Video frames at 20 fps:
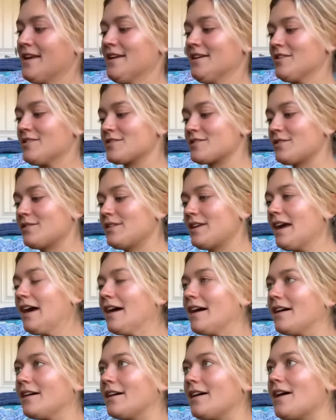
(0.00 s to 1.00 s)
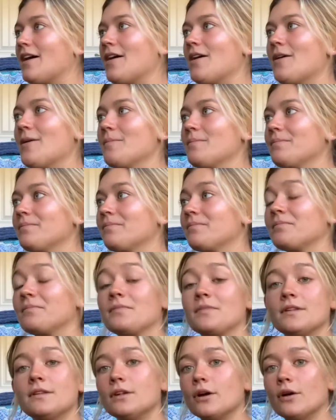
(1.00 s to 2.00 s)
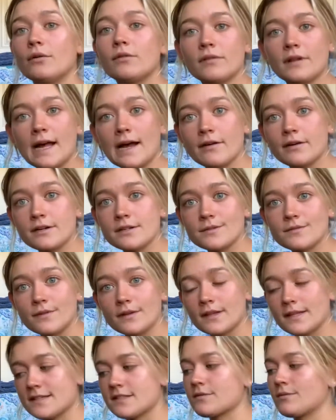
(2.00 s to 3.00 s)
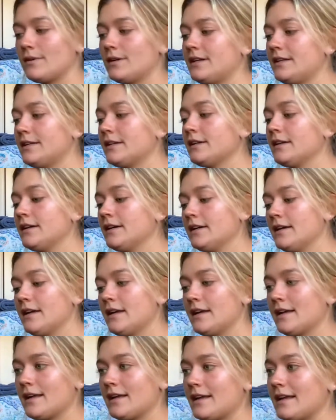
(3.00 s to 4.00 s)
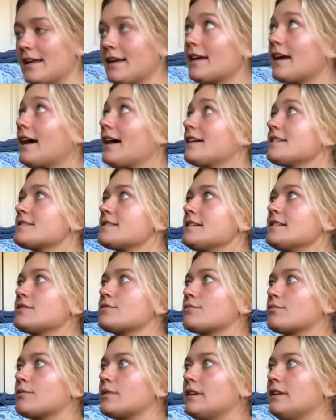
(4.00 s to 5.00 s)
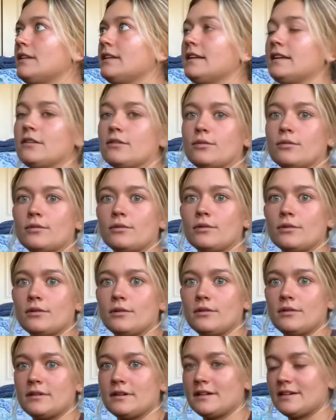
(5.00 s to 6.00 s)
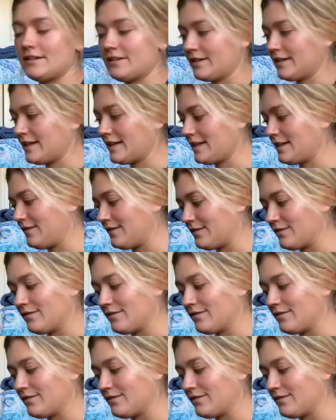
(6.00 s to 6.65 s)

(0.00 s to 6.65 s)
So yeah, no flowers for this one. It has these really cool, you can